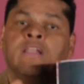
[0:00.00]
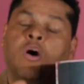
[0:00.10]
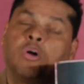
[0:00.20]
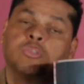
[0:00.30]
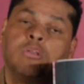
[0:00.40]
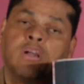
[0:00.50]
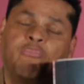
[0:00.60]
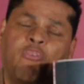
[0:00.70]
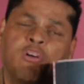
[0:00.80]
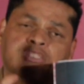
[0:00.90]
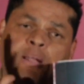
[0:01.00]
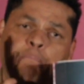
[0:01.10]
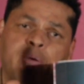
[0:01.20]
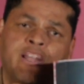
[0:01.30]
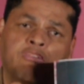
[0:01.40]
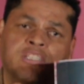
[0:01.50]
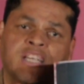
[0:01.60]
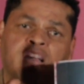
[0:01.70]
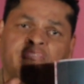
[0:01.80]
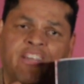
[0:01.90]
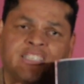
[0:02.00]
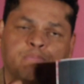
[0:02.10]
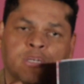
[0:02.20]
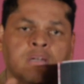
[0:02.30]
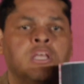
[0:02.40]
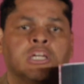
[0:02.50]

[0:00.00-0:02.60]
Also look for us on Pinterest and on Facebook,